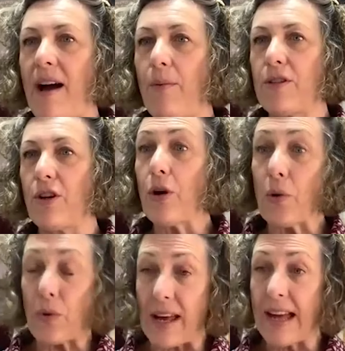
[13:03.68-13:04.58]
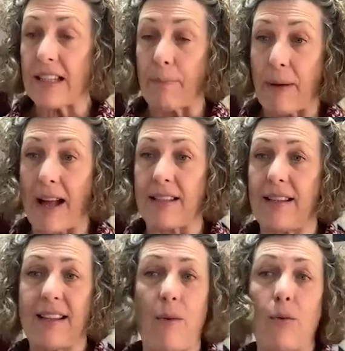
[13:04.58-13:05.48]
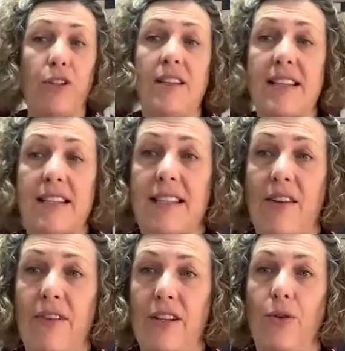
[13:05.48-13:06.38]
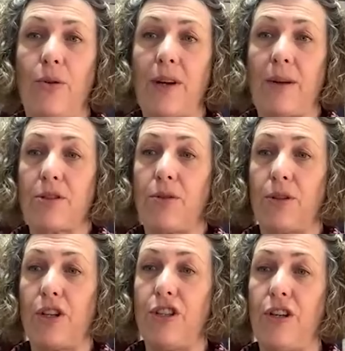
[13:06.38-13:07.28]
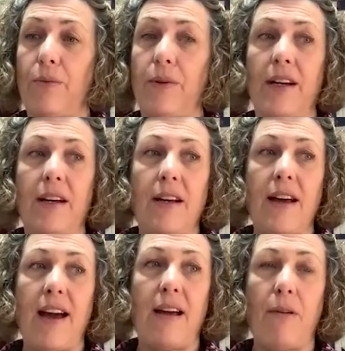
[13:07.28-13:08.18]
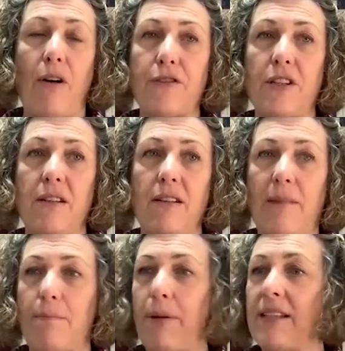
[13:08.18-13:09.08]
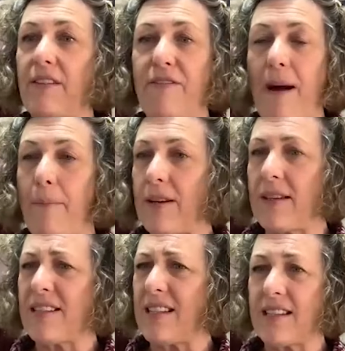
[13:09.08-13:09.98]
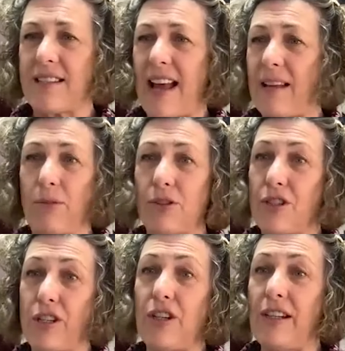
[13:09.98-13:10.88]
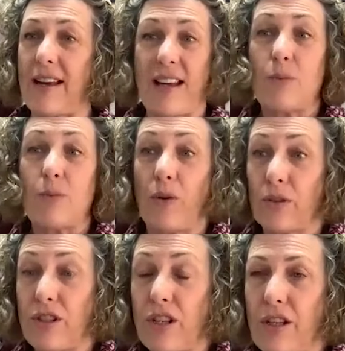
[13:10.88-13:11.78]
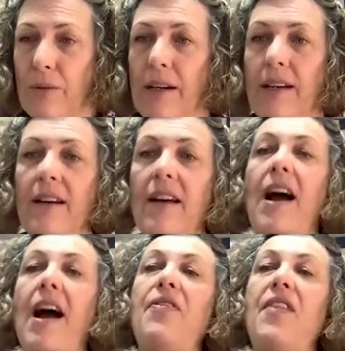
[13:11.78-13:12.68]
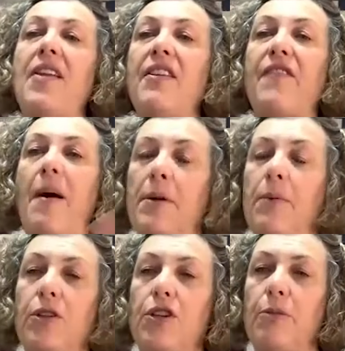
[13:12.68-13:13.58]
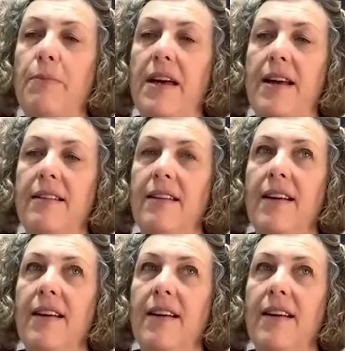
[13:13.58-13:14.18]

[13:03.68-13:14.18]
I would create a pattern and I wouldn't necessarily know what I was going to do. Um, often I'd pick the fabric six, nine months earlier, as we all do, and then the fabric would come in.